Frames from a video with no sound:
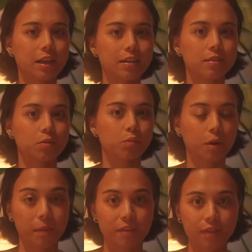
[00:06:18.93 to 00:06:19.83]
it's
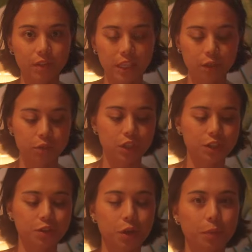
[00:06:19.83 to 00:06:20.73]
one of my favorite
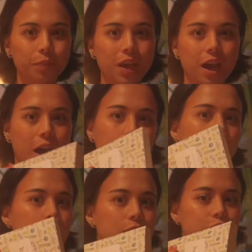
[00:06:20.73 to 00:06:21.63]
languages, so I want
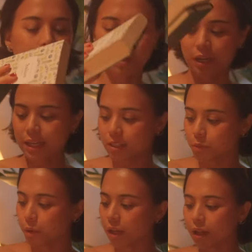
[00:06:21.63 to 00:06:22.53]
to brush up on it
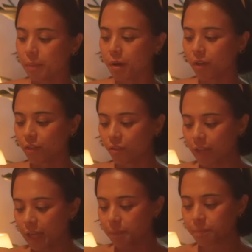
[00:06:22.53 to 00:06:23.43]
while I'm on the
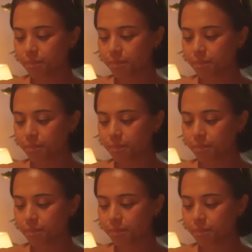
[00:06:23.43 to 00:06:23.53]
flight.